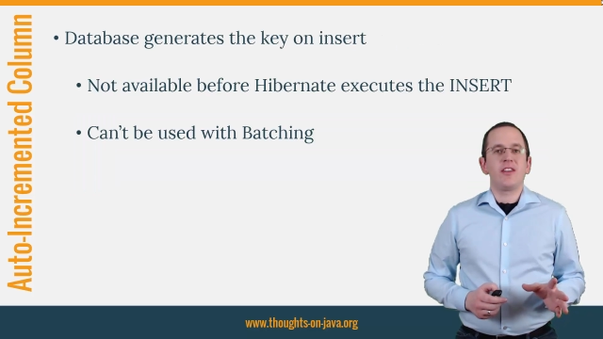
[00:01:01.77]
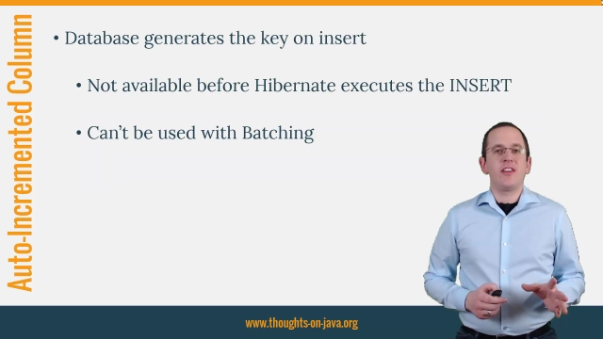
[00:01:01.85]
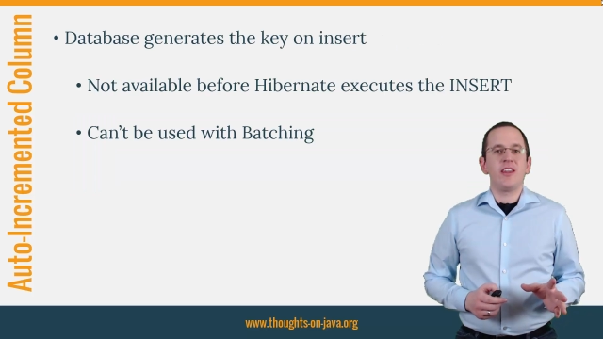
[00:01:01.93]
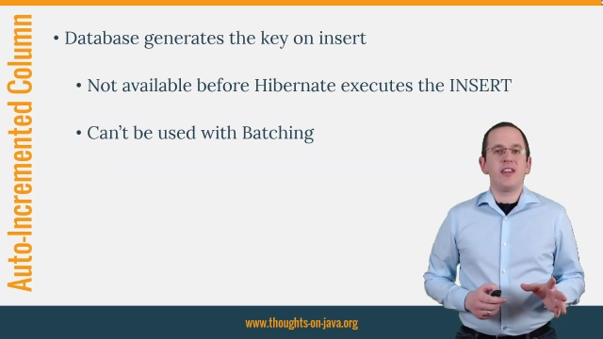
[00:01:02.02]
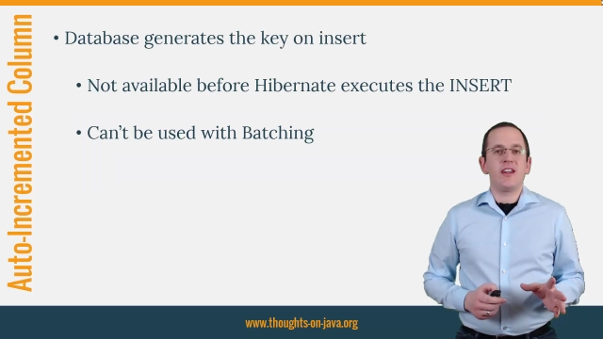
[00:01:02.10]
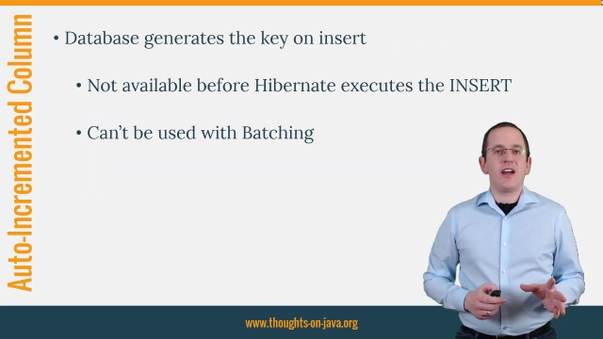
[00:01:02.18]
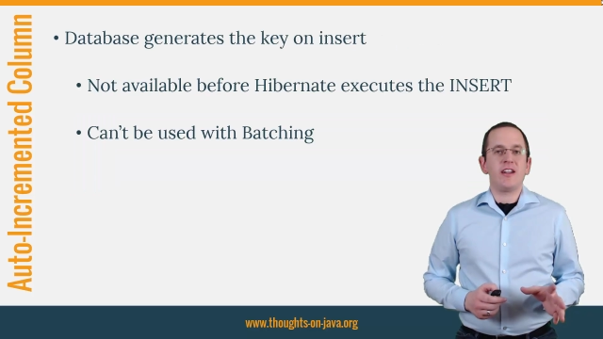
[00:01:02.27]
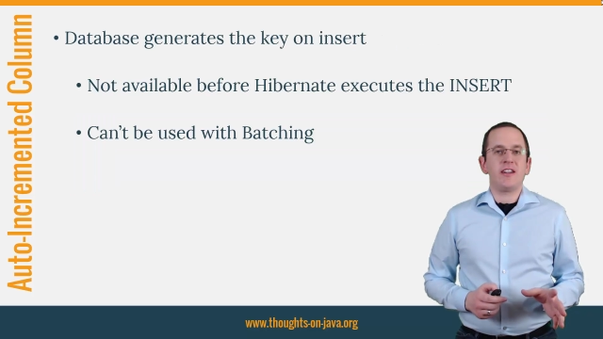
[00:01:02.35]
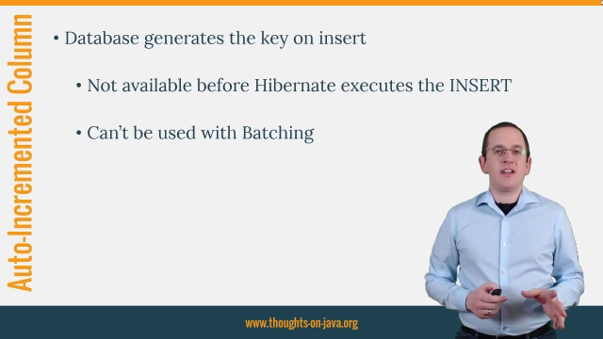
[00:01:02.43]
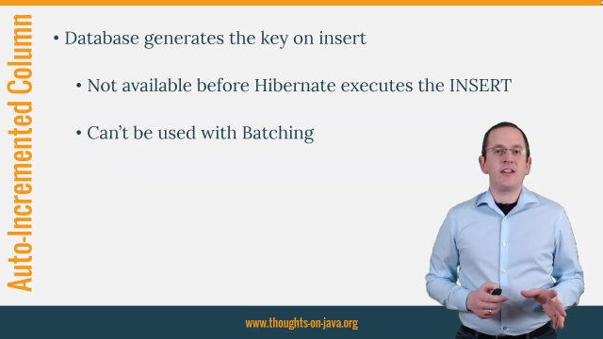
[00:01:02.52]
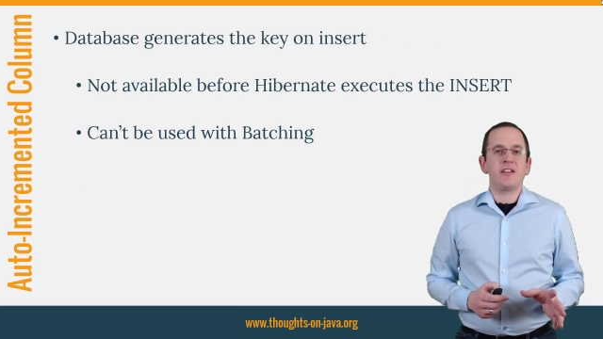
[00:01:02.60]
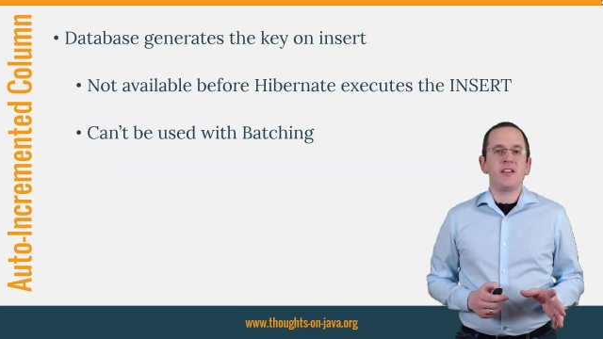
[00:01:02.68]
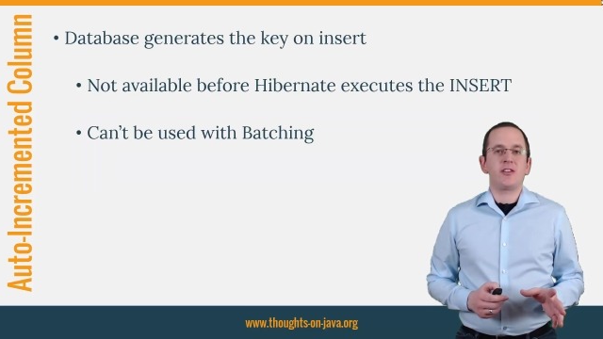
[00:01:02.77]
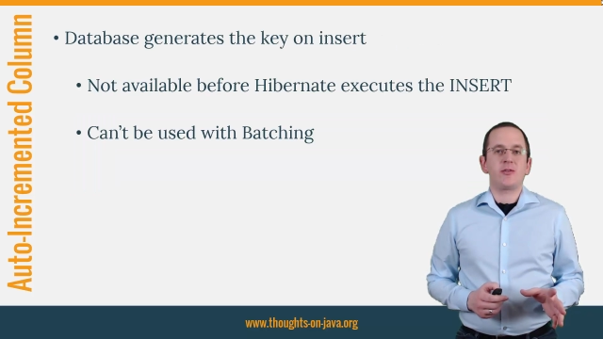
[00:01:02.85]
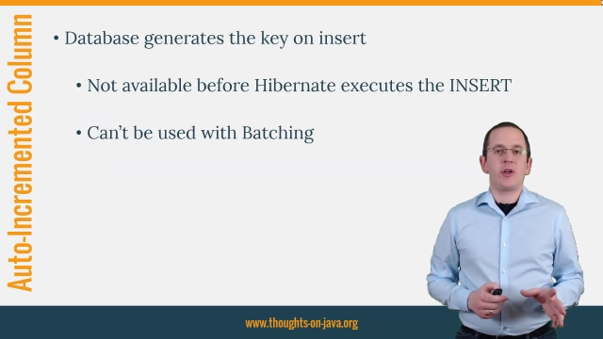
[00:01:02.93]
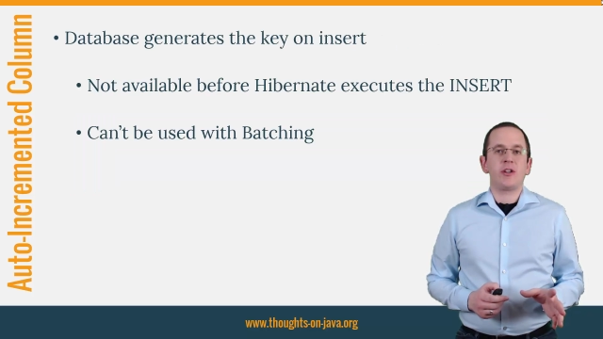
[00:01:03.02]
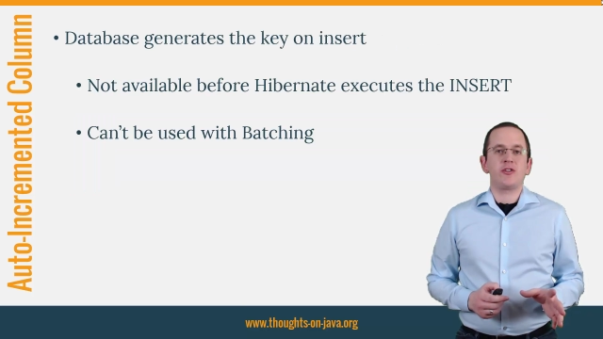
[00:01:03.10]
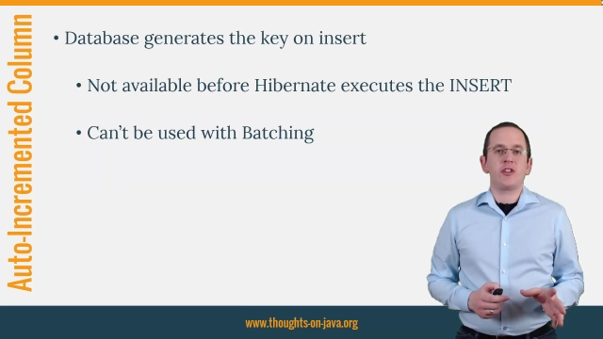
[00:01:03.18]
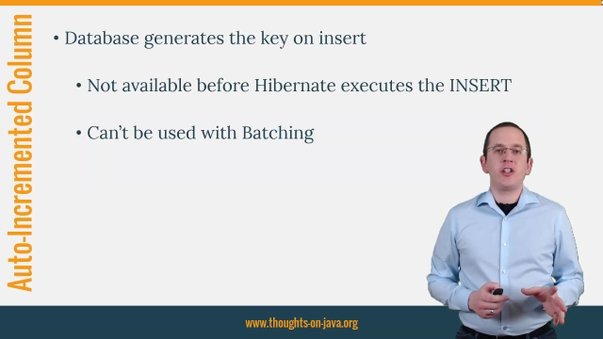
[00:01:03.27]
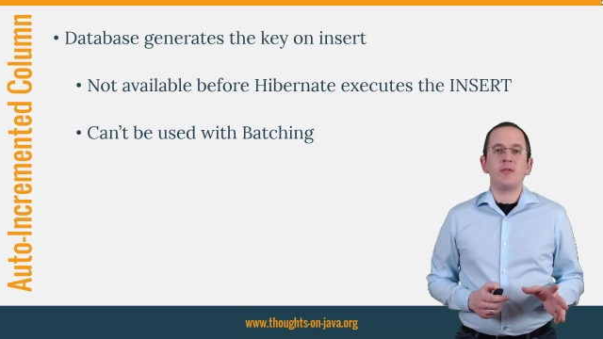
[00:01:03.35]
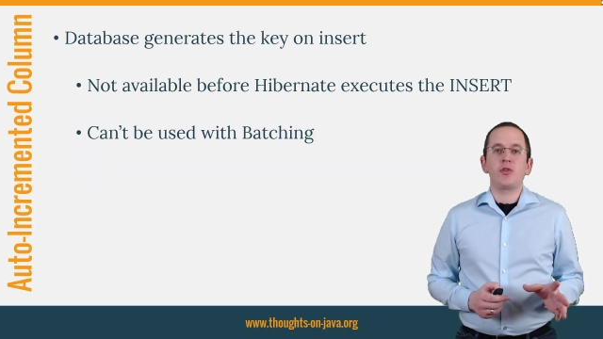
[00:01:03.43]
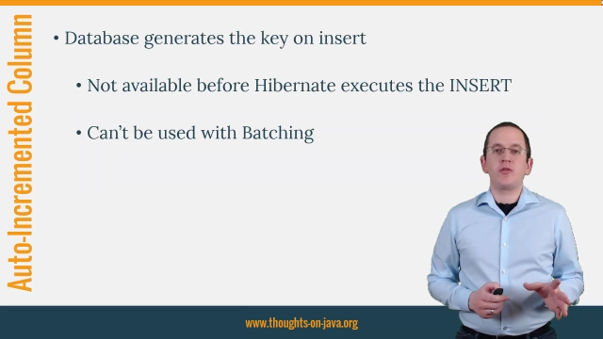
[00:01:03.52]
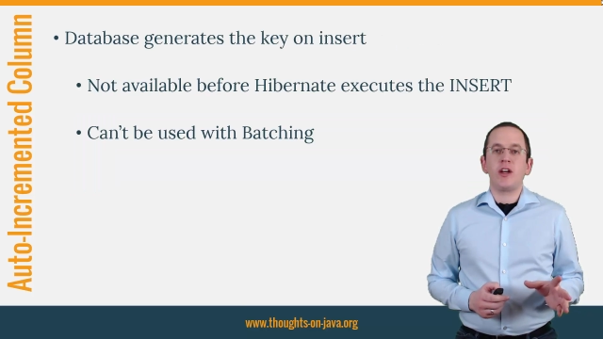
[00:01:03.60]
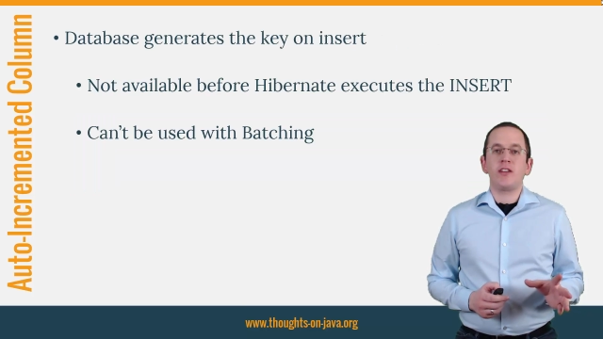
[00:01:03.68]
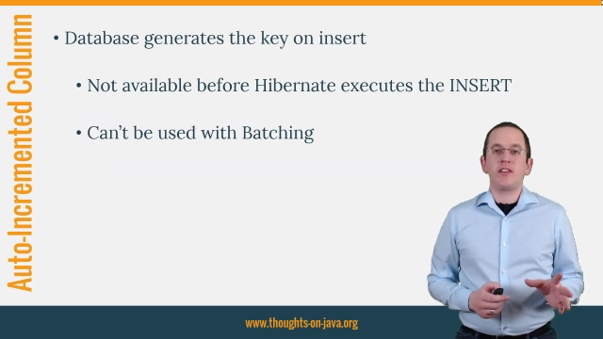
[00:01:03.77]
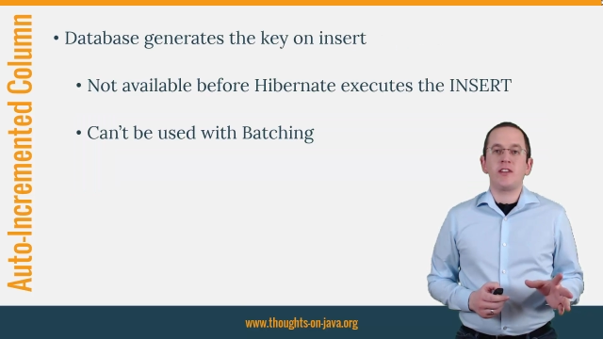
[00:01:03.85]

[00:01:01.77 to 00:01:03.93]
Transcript: The identity strategy provides